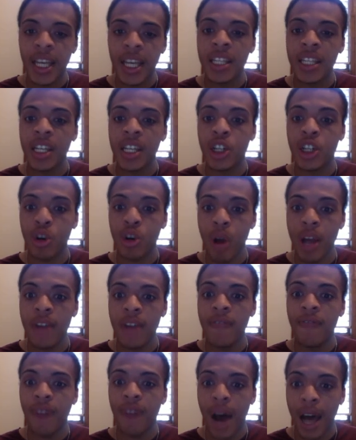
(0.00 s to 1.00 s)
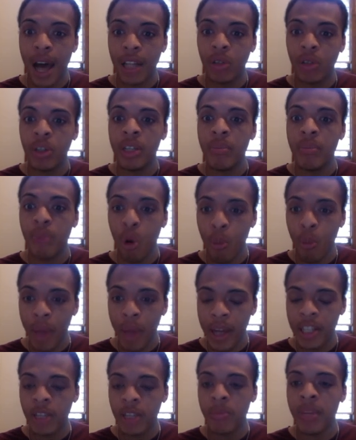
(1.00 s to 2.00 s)
is a trend following
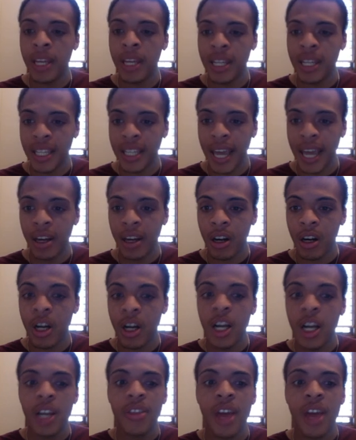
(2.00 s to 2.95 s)
momentum indicator